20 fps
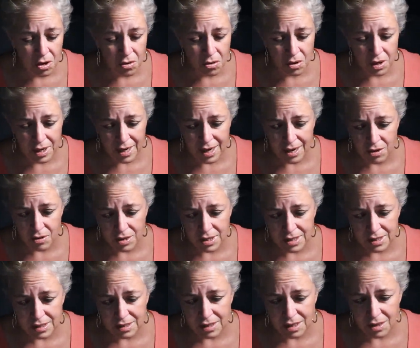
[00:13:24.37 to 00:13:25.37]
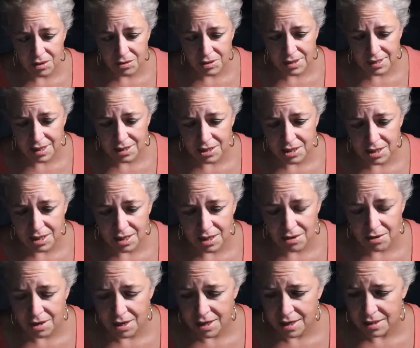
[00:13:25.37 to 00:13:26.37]
or an Aries, Leo,
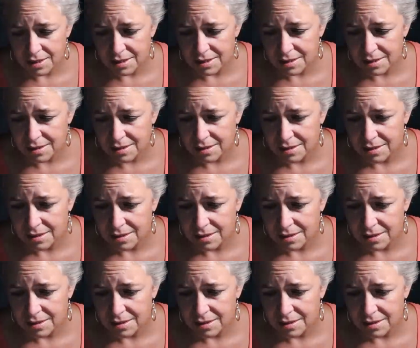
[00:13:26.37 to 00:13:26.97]
Sagittarius.